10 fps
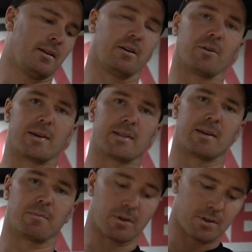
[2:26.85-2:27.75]
I always
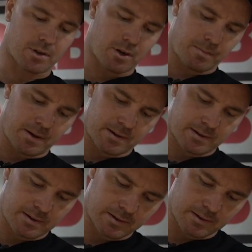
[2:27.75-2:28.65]
seem to use copper,
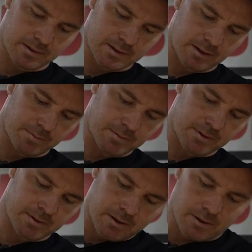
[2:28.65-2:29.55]
just
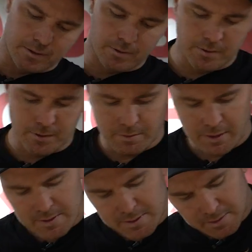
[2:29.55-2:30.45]
helps on all the
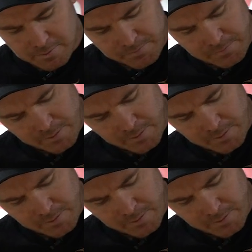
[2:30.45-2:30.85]
threads and